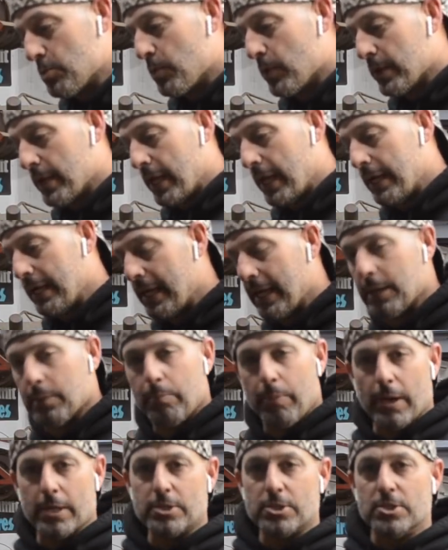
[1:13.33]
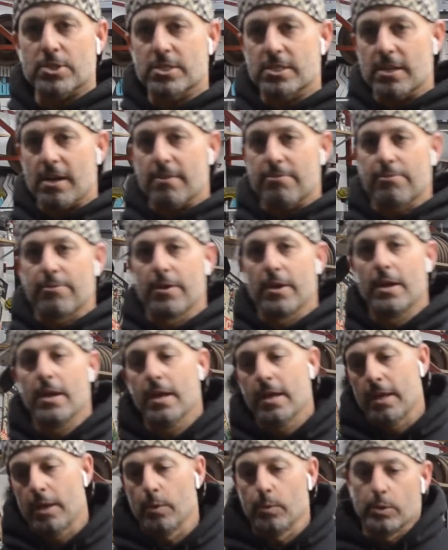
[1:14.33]
one day and he had a bunch of stuff.
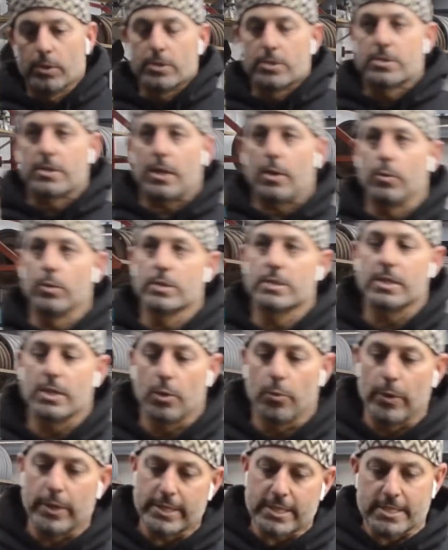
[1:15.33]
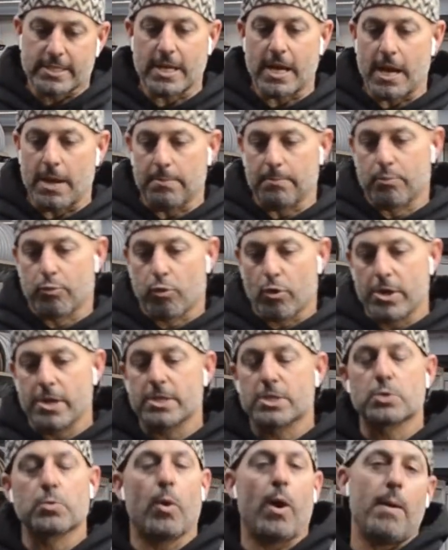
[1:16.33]
It was in the wintertime,
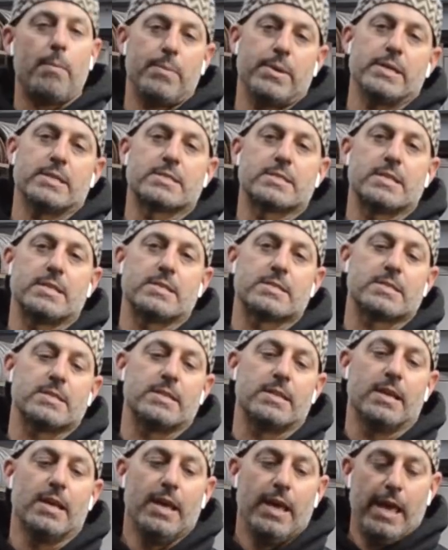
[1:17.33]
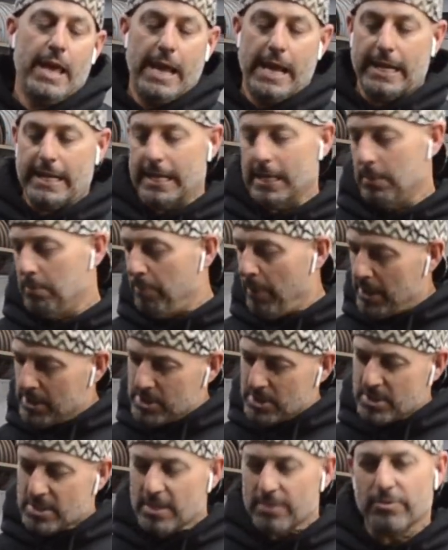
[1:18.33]
pre-swap meet season, and he had a bunch
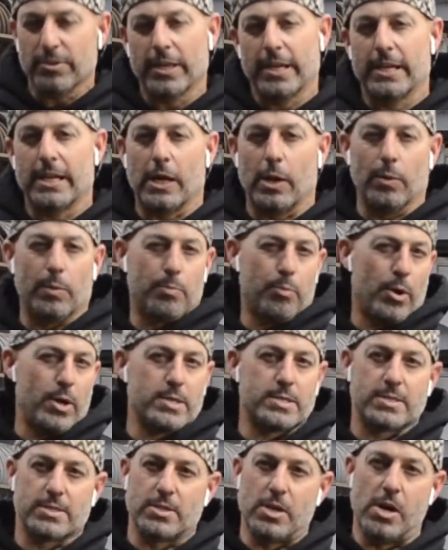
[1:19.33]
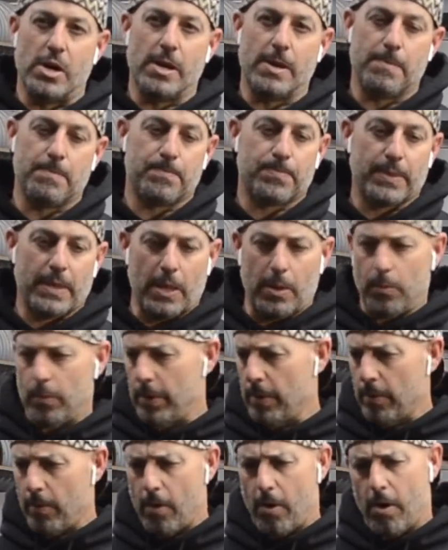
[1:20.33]
of stuff laid out with prices on it. And we
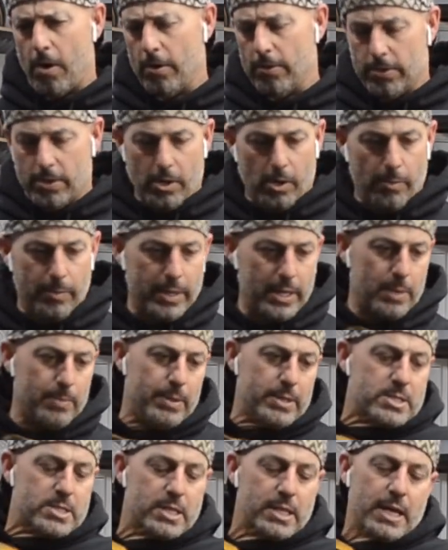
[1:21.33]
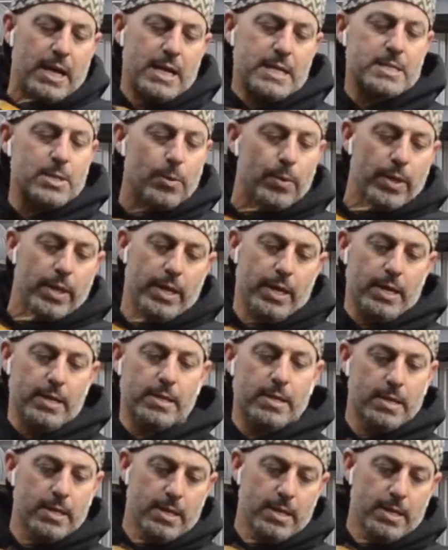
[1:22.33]
were all, me and a bunch of the guys that were there